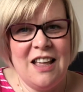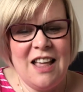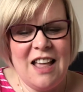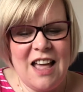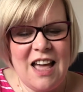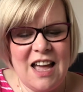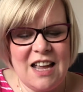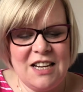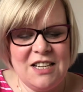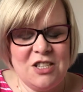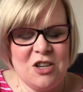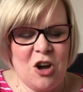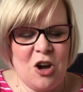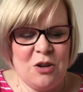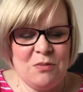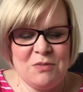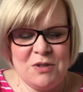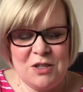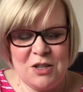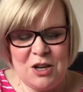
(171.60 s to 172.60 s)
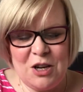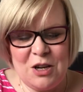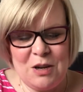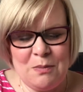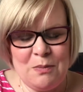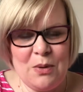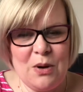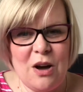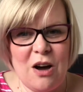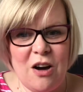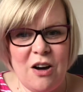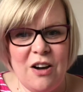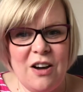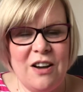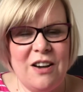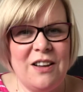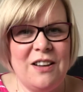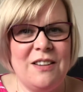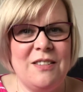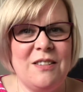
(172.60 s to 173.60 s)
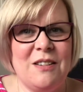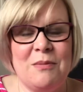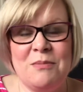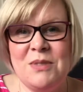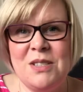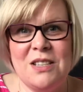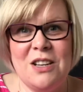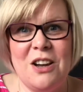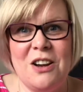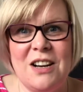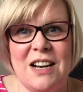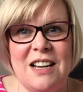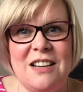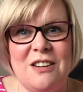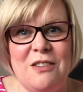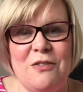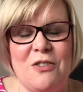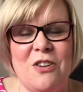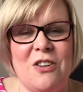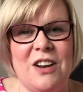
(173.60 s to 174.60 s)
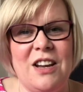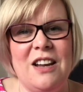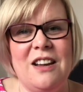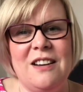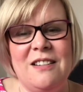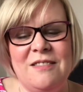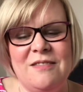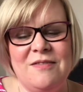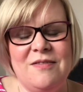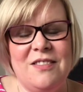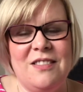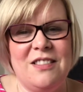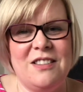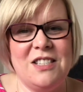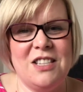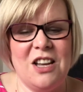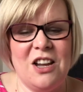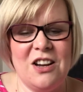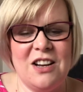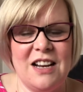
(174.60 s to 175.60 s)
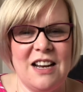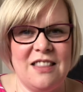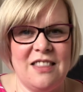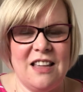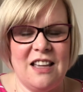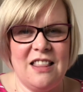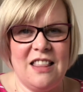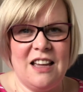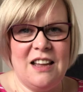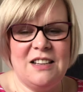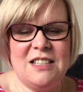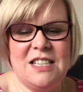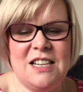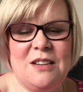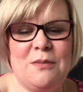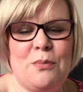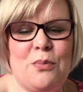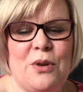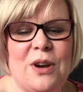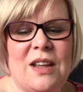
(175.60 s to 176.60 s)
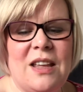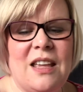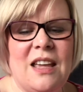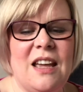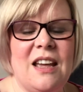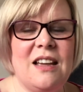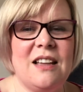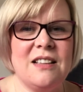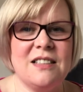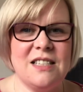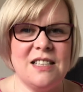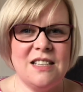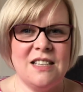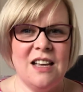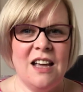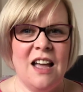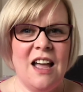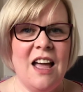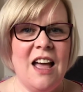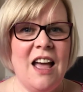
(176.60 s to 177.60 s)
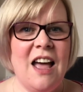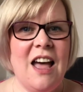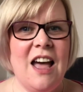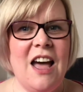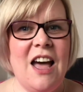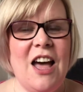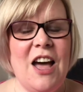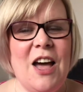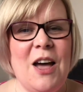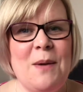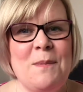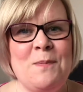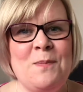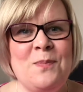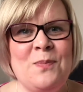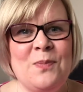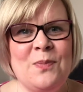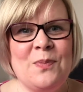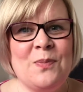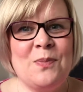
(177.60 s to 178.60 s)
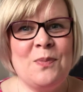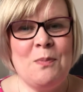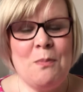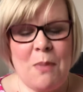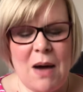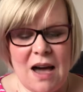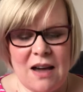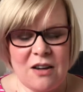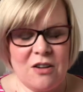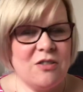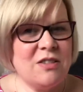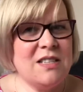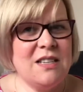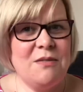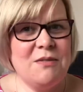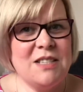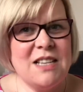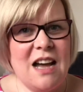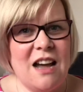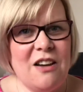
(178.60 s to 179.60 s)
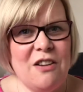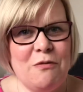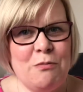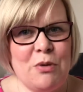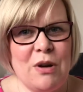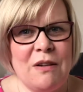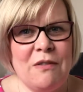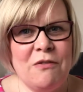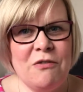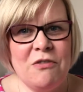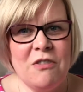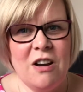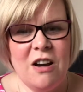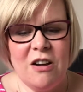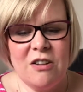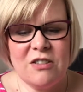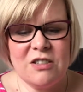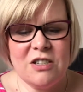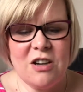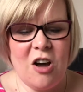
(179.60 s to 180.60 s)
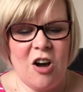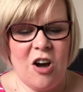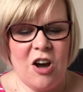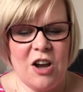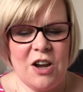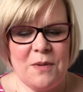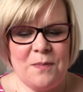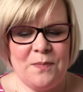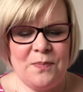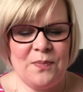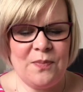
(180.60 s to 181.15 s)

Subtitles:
anytime soon, but I'm so glad I've got it, and so glad that they did bring it back, because it was out of print for a long time.